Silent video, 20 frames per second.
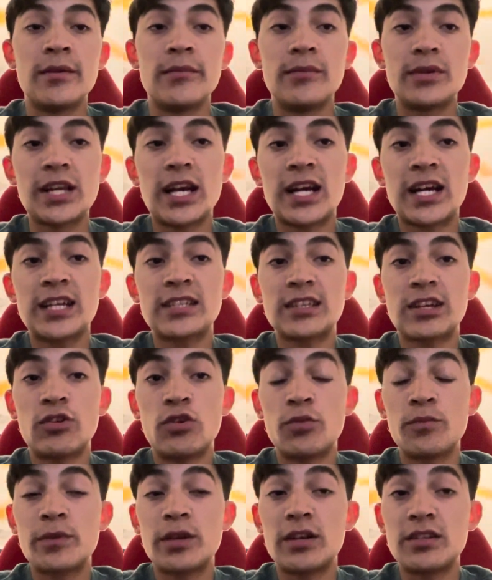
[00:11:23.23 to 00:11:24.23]
Yeah, guys, I
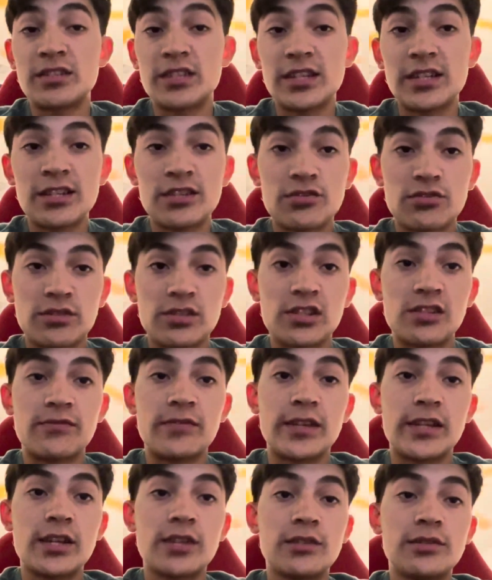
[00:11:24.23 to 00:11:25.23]
hope y'all did enjoy this
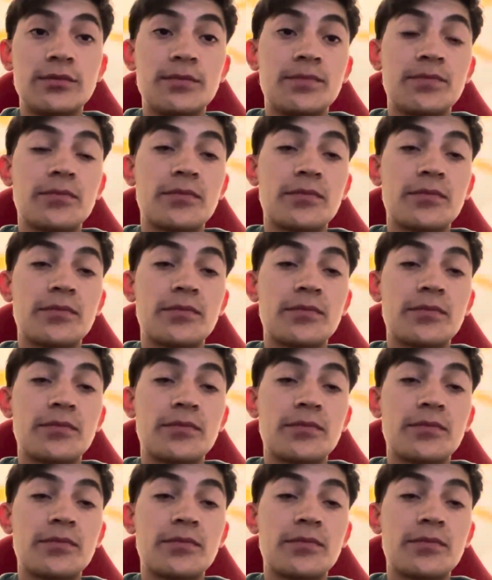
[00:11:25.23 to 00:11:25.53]
video.